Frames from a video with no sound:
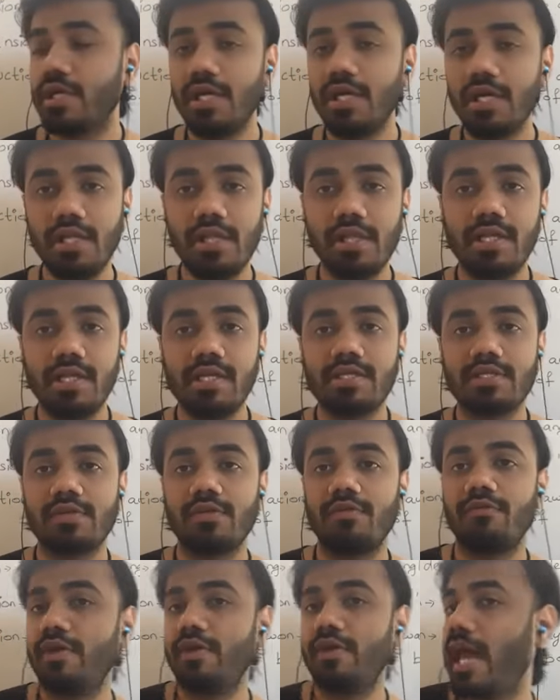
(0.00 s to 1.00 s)
In this,
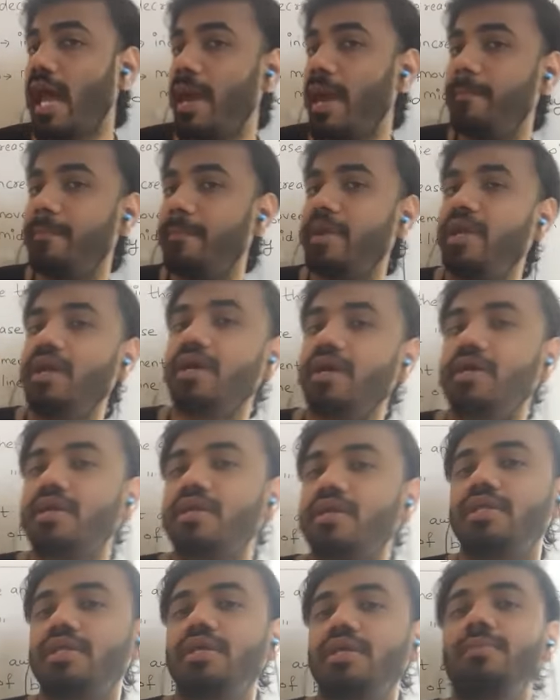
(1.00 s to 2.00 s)
we abduct
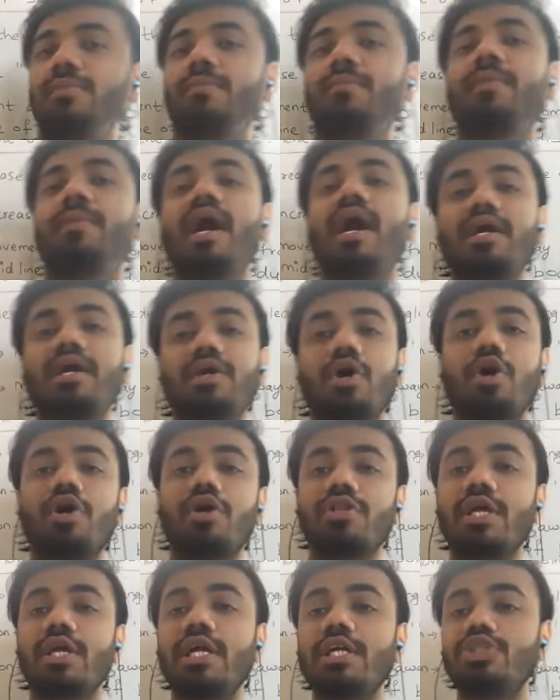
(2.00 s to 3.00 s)
the part
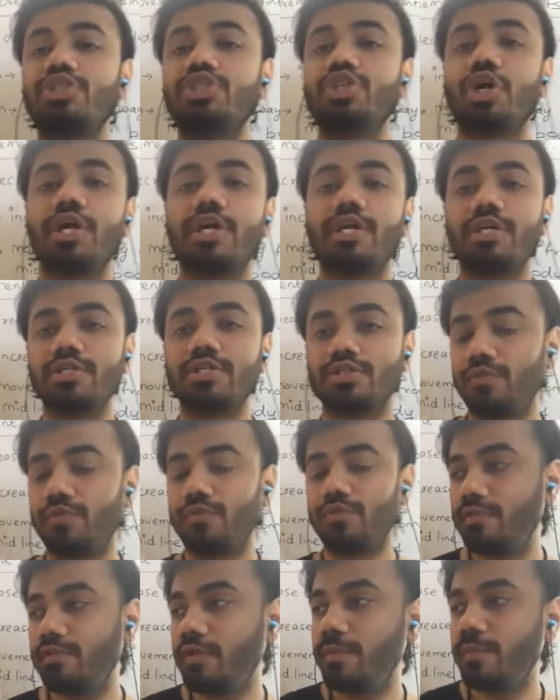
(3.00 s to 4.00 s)
or that joint. So
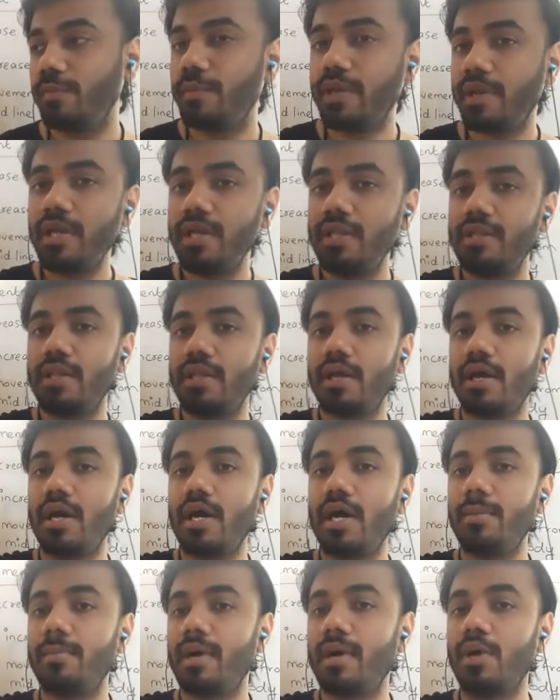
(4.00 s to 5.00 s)
when we bring the
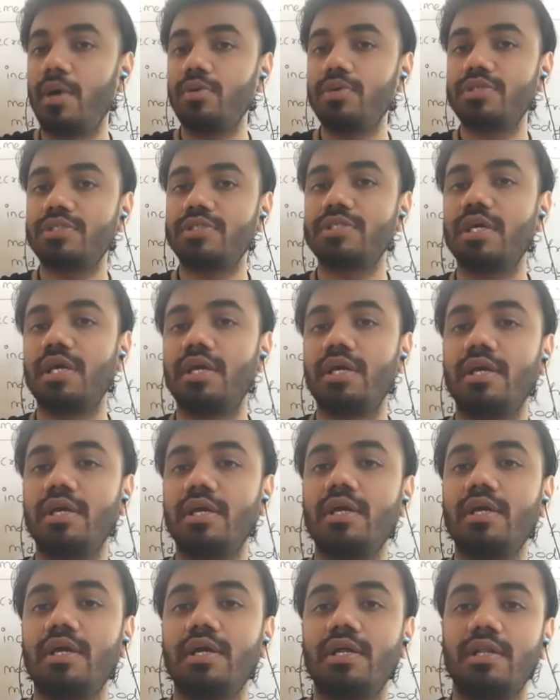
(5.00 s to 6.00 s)
arm outside,
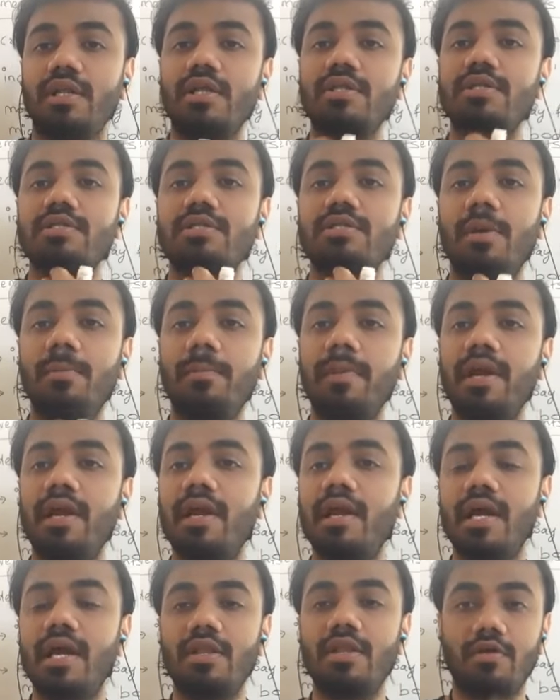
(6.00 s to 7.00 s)
this is the
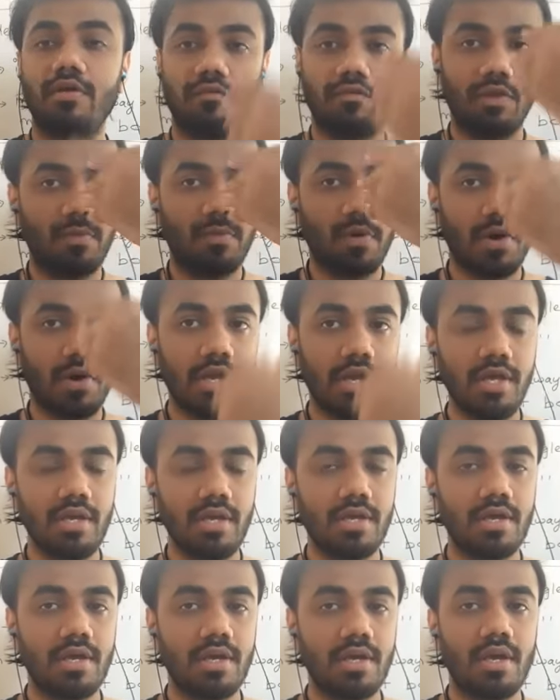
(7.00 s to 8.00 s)
midline of the
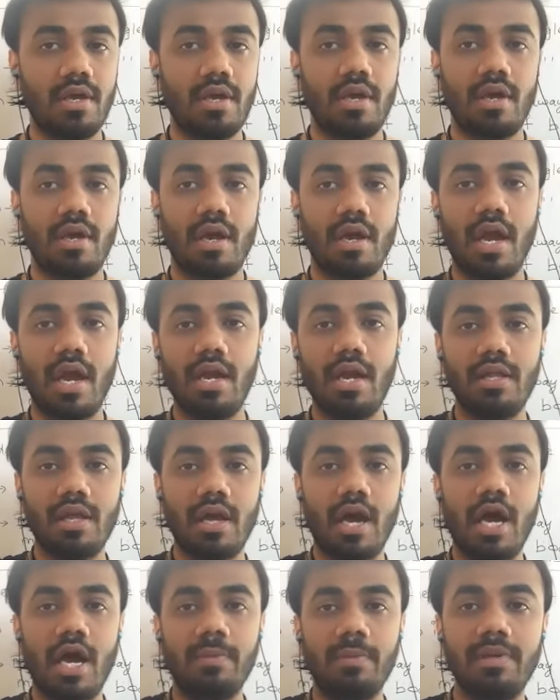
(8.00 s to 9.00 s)
body, and the
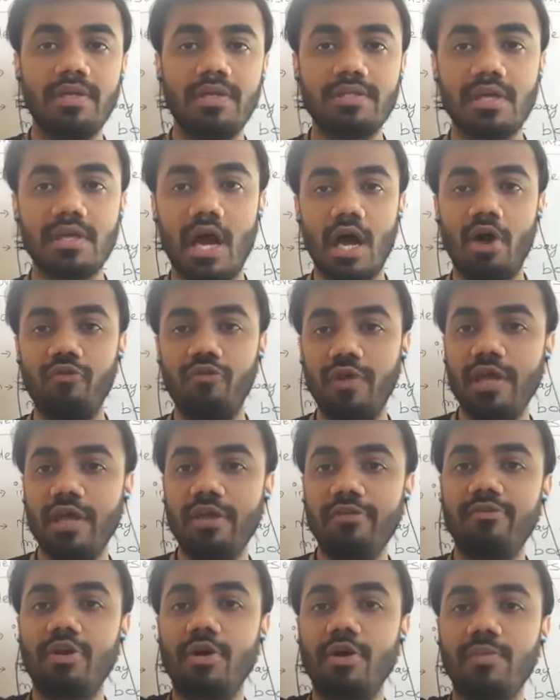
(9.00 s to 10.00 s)
arm is
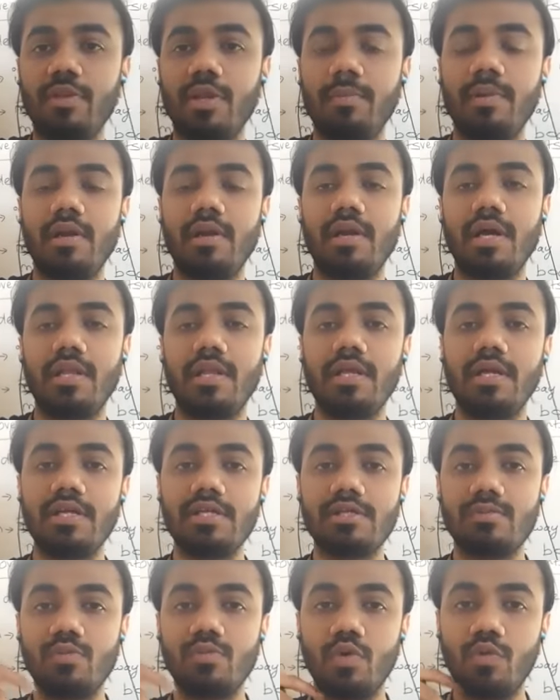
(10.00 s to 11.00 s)
away from the midline. It
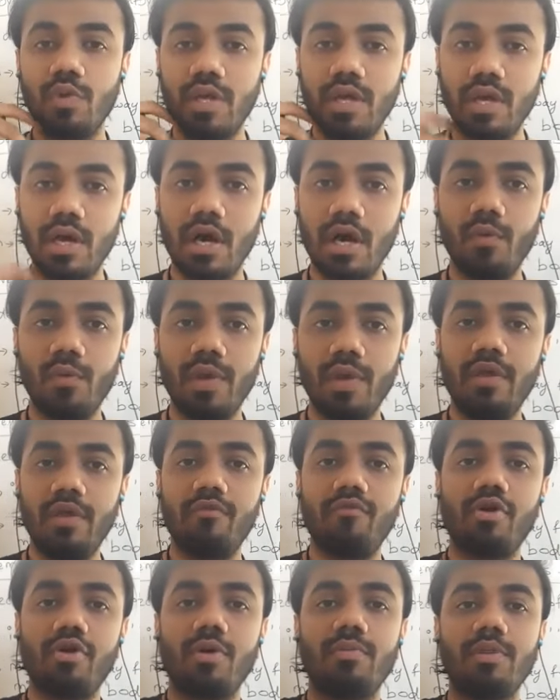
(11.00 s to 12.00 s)
is moving
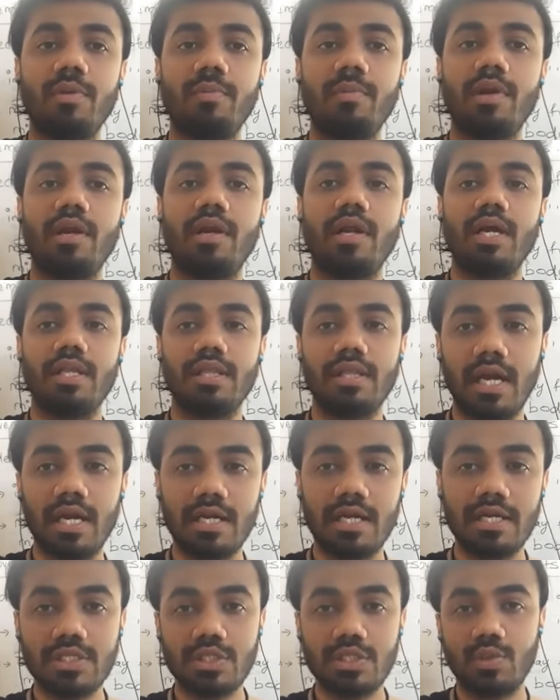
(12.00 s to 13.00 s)
away from the midline.
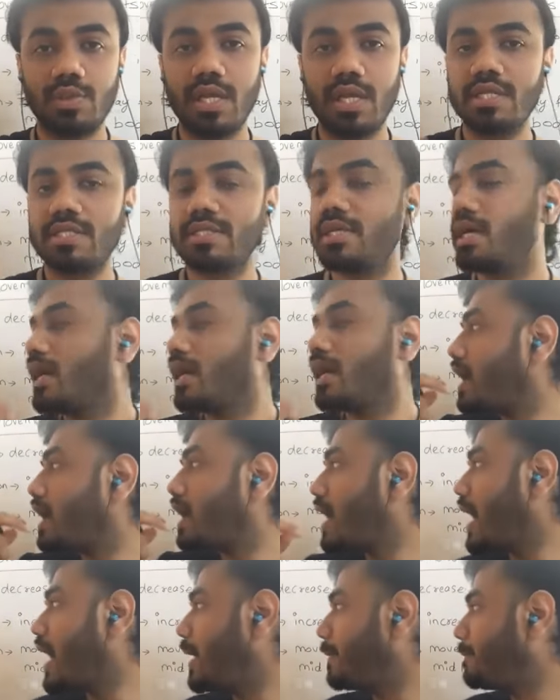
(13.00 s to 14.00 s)
That is known as
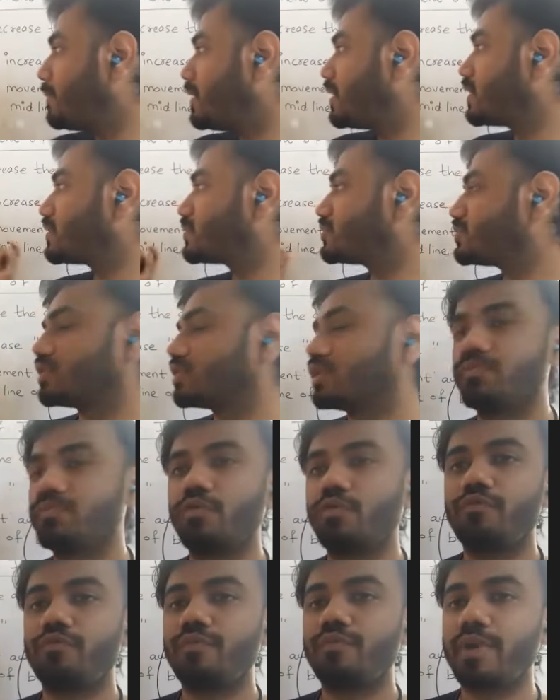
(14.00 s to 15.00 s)
abduction
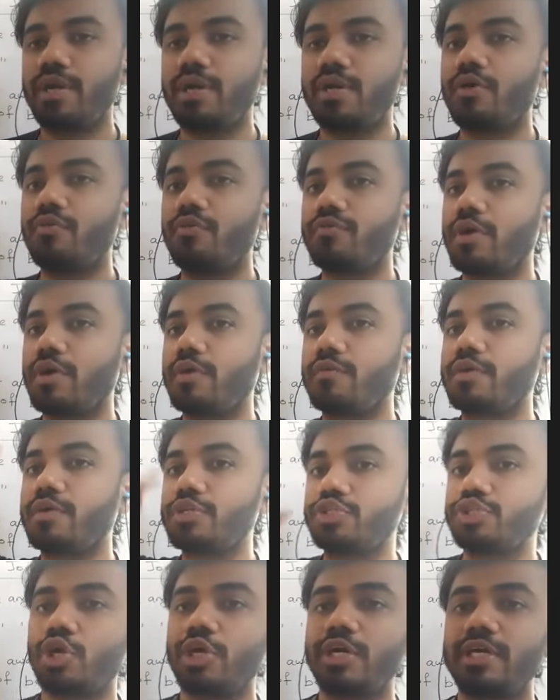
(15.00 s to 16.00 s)
movement of our
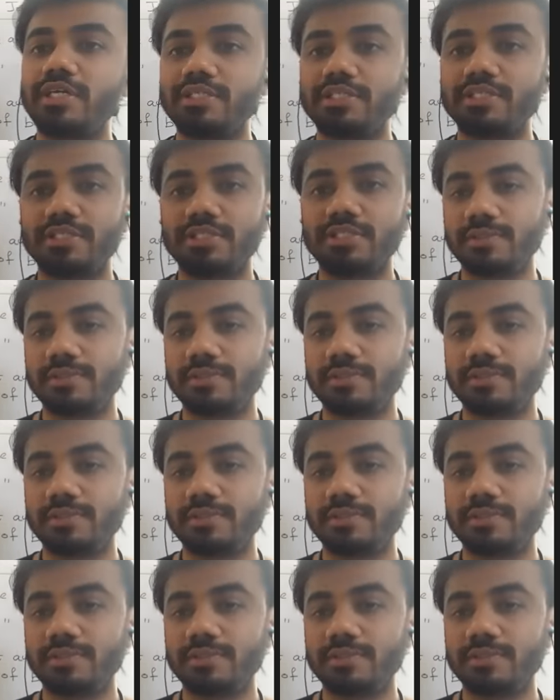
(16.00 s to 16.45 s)
joints.